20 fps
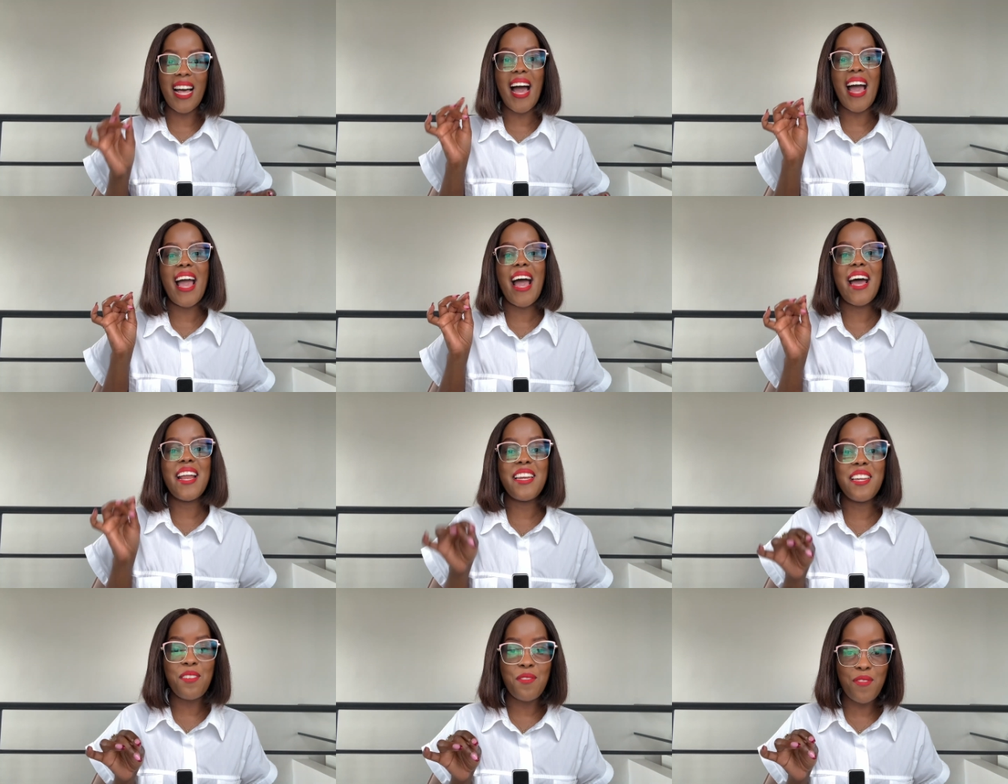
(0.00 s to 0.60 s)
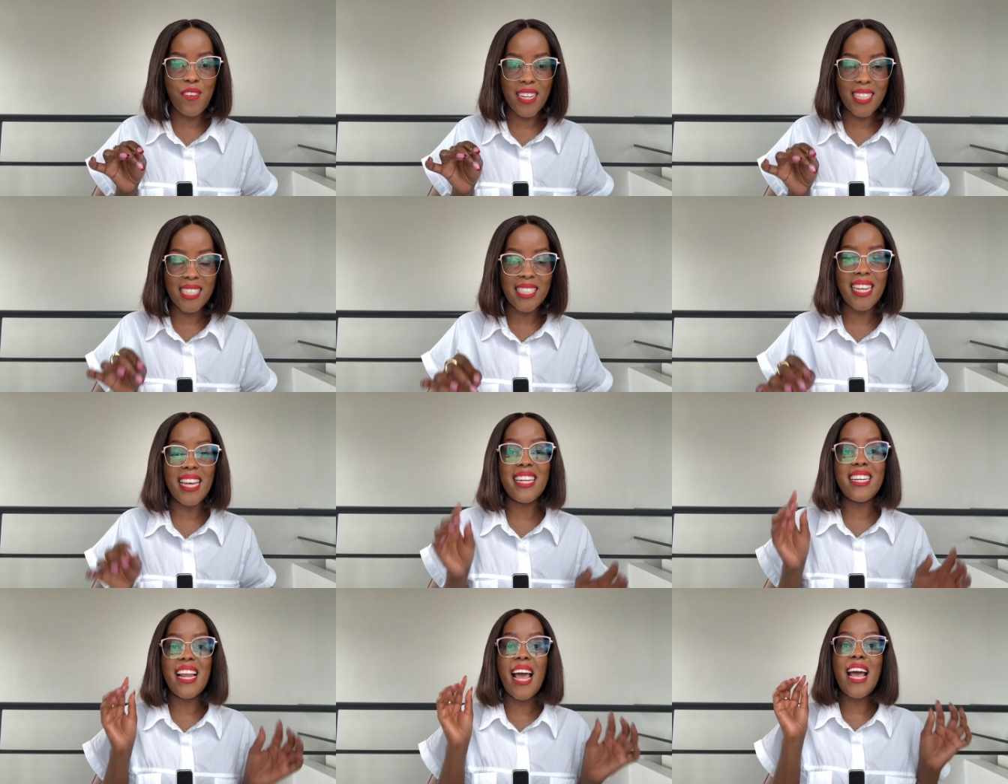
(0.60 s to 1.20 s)
I had
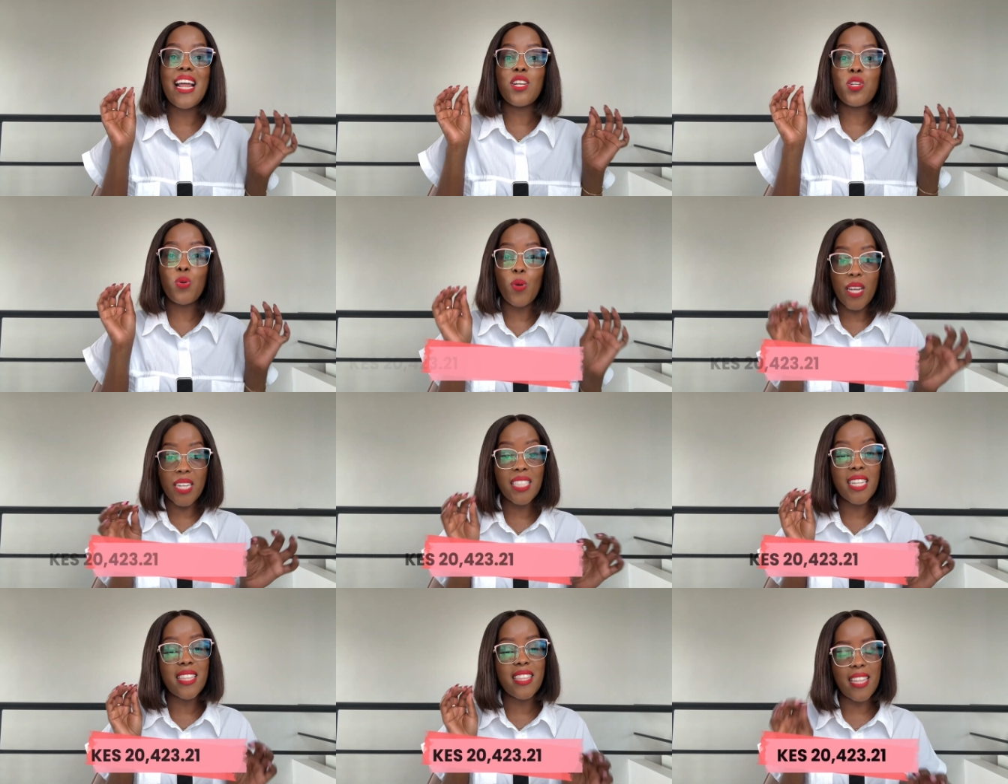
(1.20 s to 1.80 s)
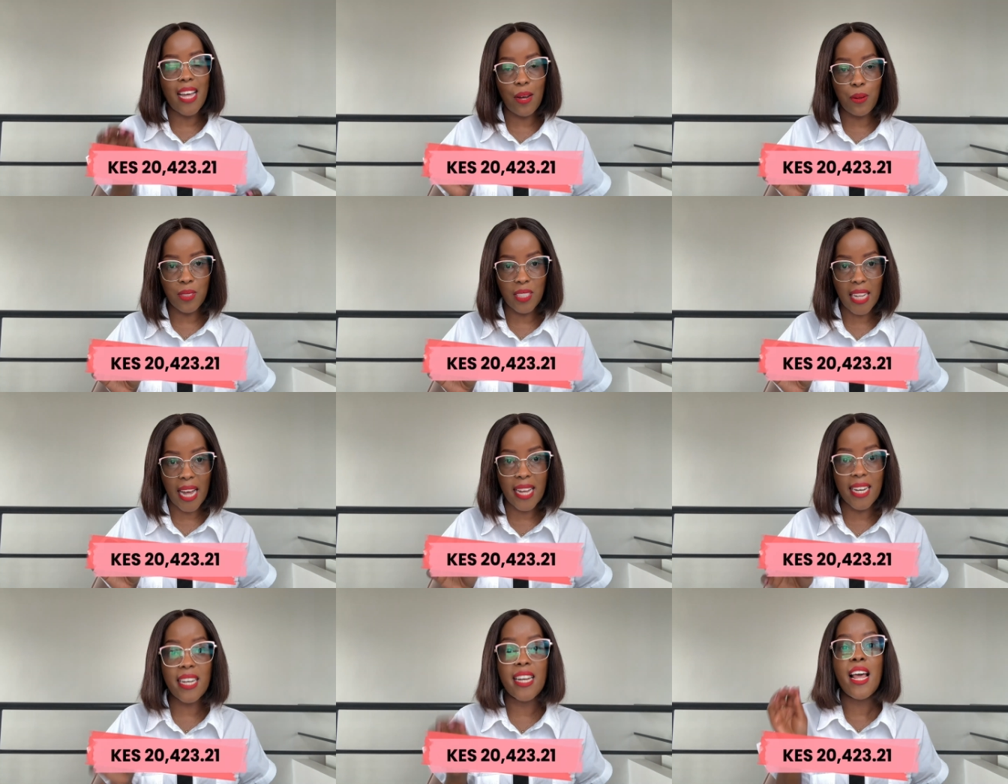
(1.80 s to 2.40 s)
invested
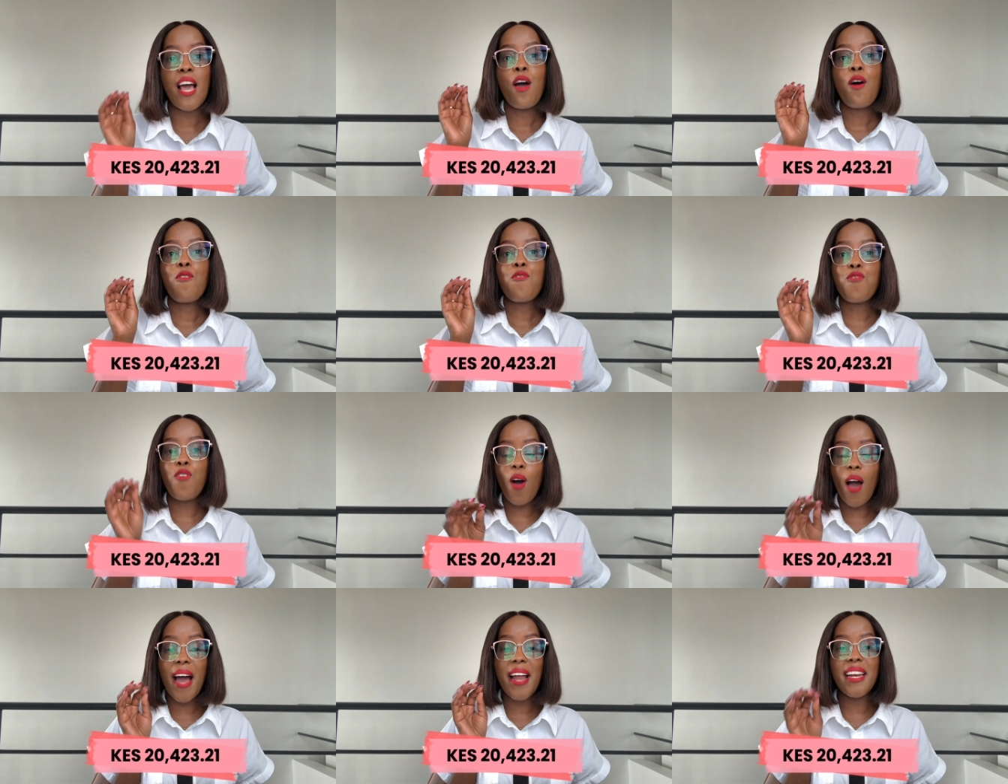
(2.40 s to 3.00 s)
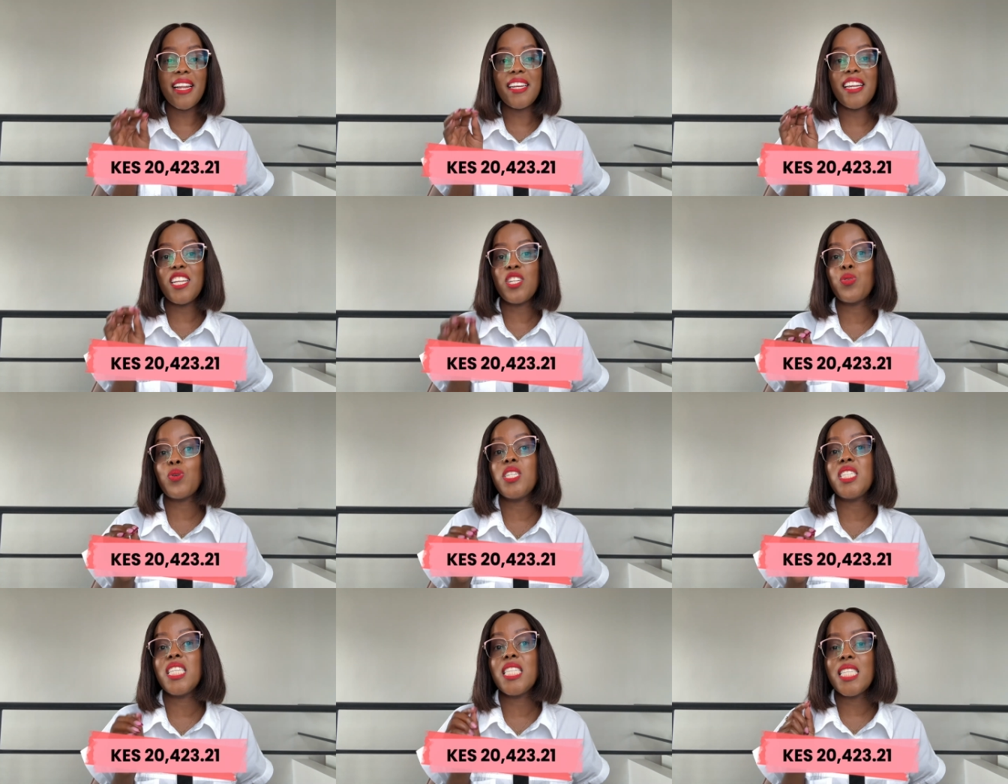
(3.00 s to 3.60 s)

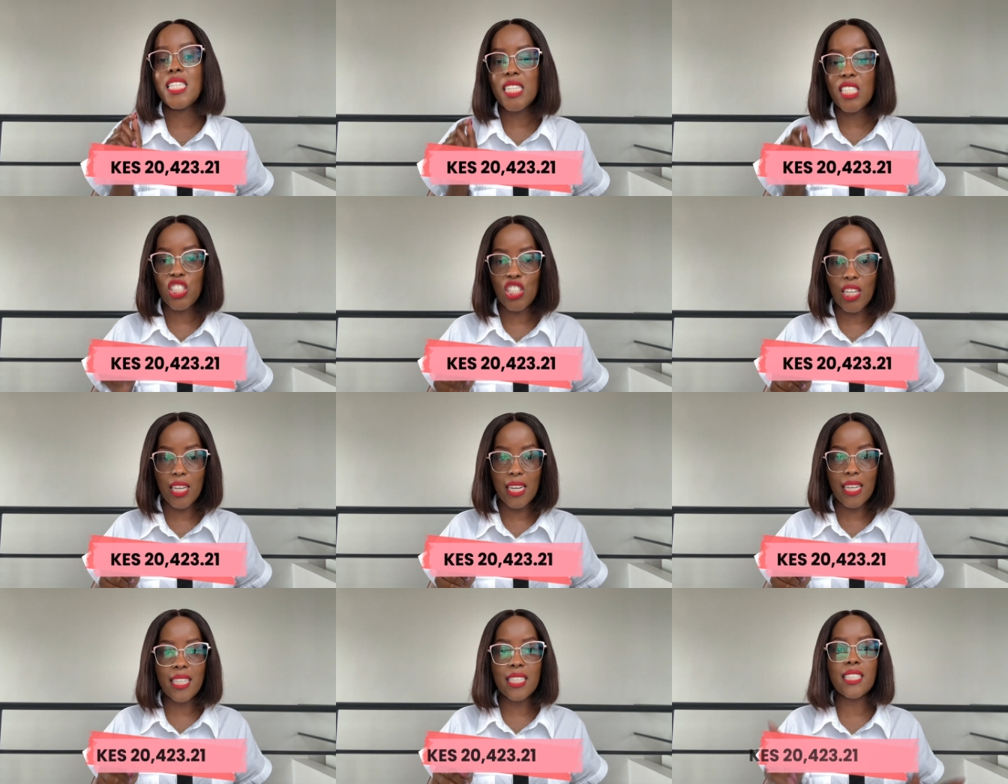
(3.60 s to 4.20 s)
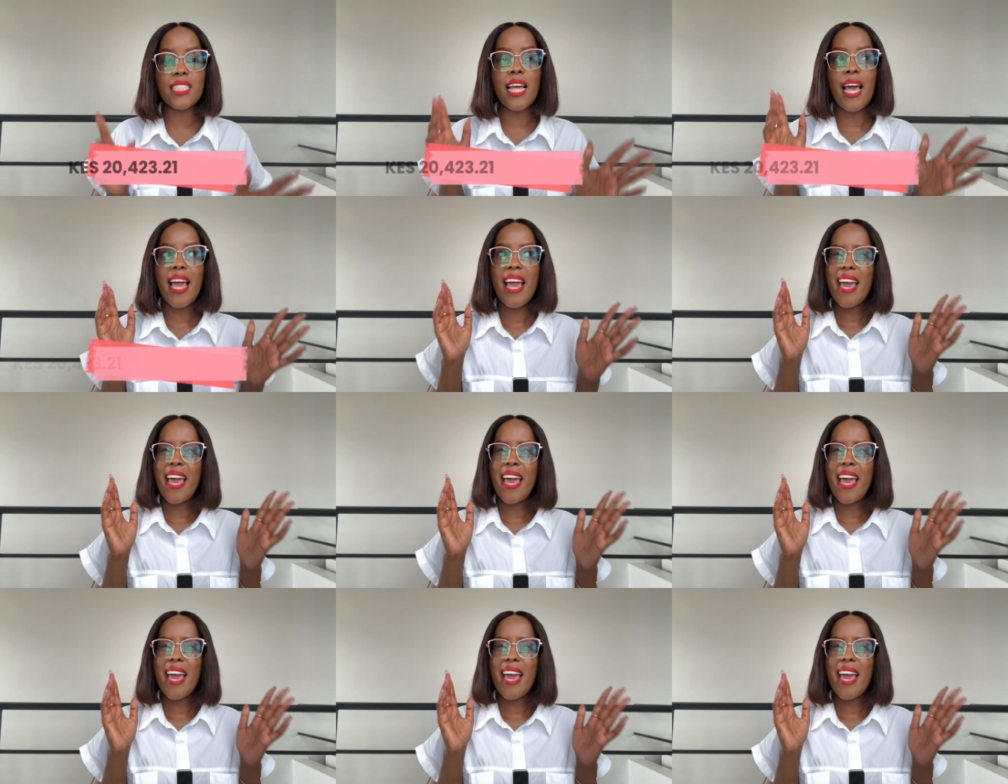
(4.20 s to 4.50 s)
20,423 shillings,